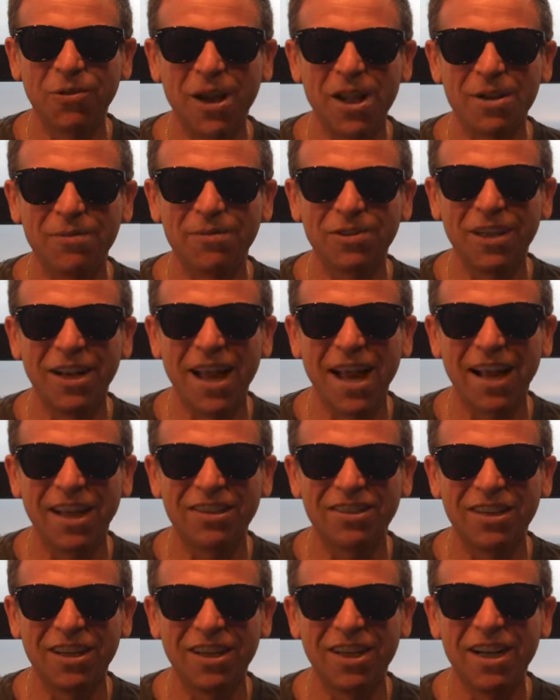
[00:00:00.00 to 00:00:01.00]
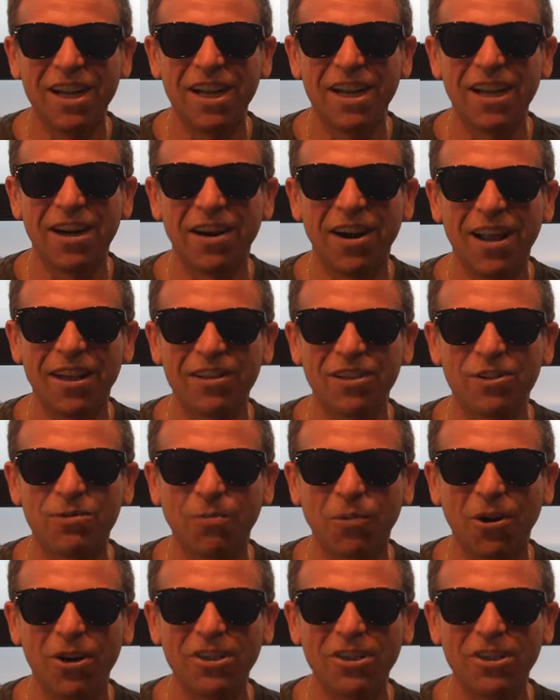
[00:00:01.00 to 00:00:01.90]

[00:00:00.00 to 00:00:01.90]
write-ups, and action here at the